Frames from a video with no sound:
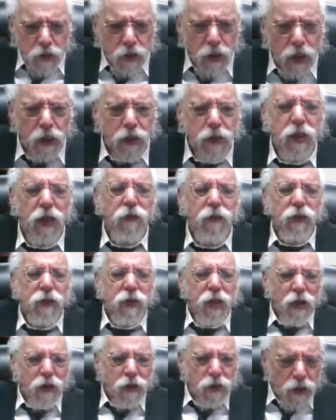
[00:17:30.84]
The Sefer
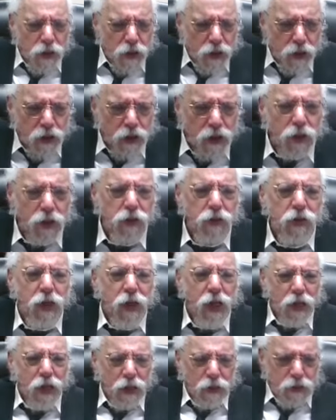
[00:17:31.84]
Torah you
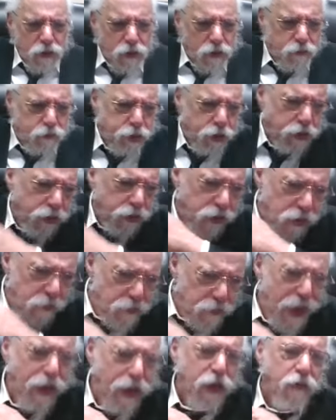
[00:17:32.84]
cannot put in the
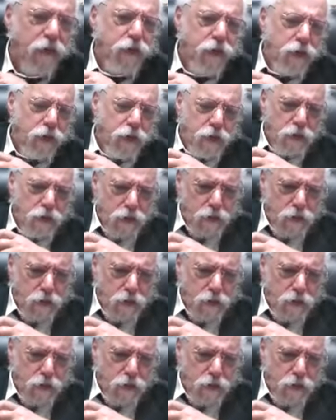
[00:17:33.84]
back of you.